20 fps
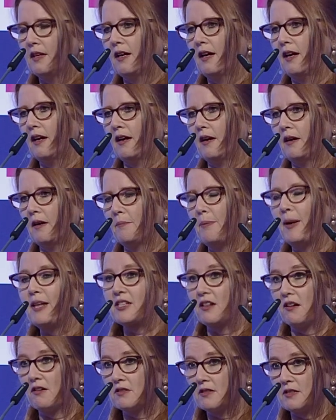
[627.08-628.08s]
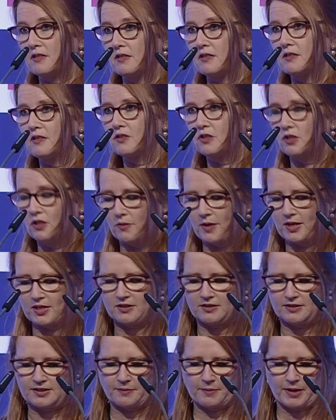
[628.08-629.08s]
better answers to the
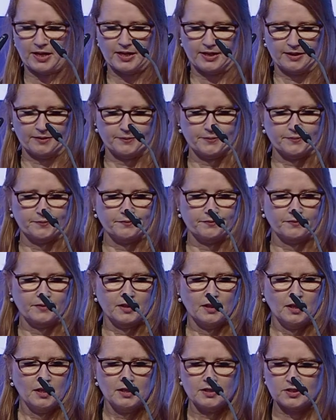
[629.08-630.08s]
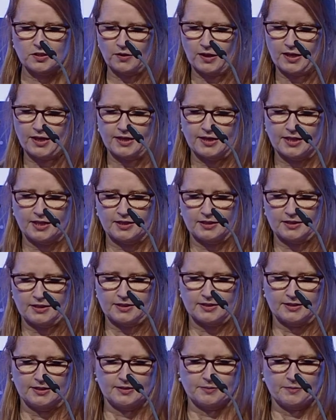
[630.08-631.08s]
questions they're making. So I think
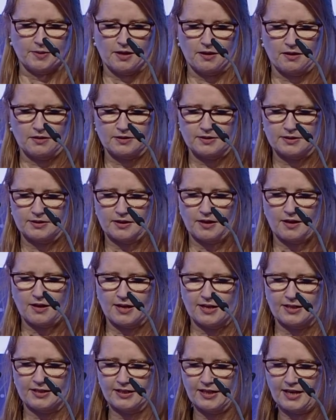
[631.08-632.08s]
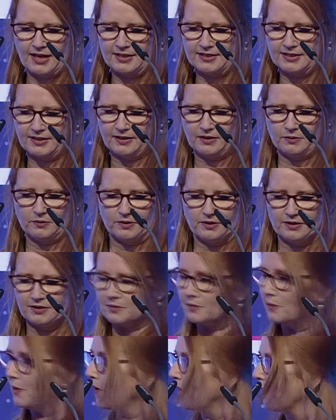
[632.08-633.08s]
this is my last slide, in case anyone
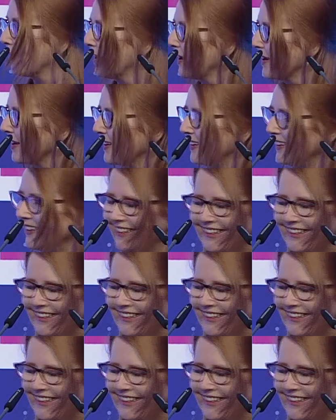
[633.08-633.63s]
is worrying.